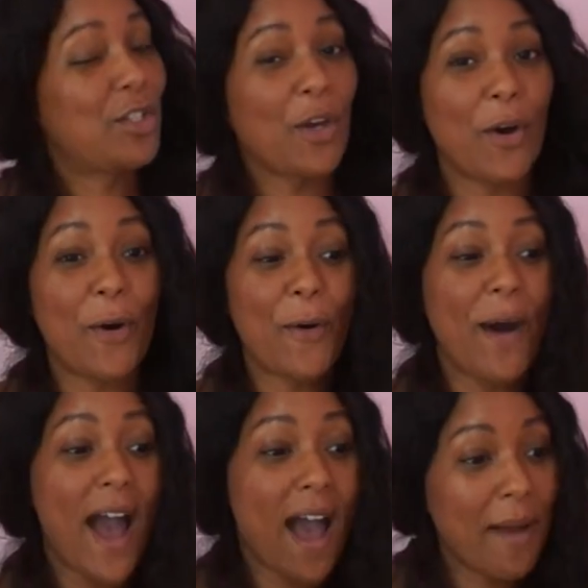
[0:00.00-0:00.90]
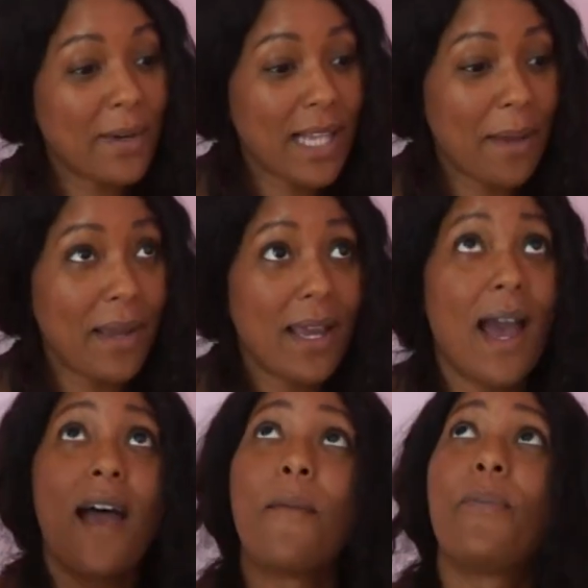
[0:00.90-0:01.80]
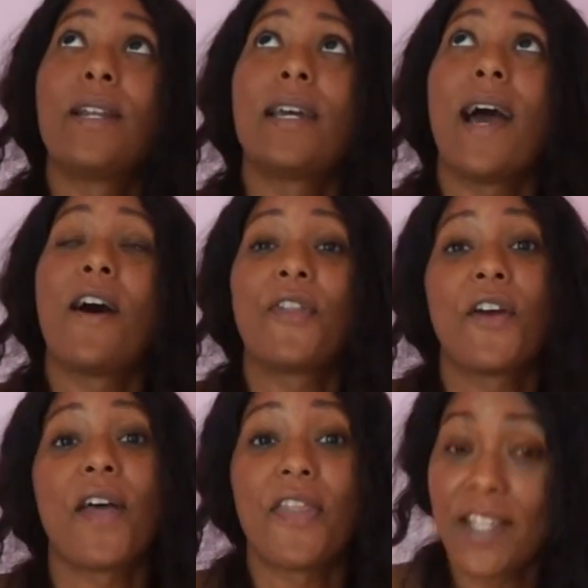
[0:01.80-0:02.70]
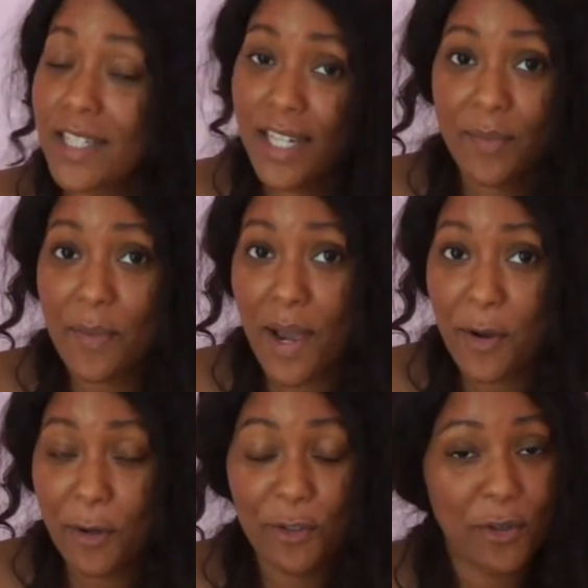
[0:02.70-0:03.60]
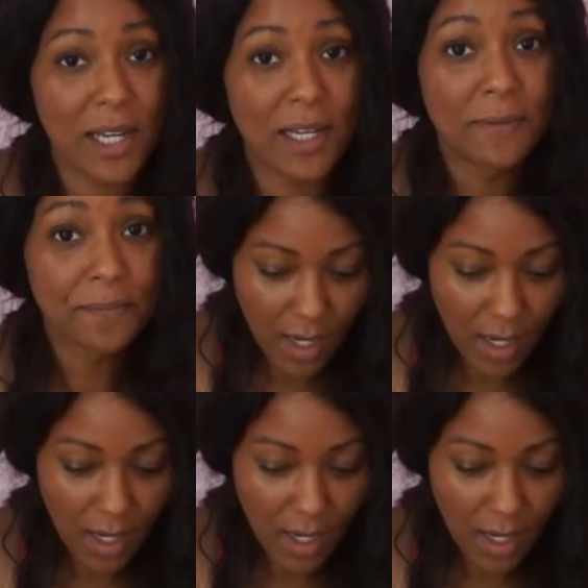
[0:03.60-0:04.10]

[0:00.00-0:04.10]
So I'm claiming it. I'm putting it out there that this is going to be my nursery.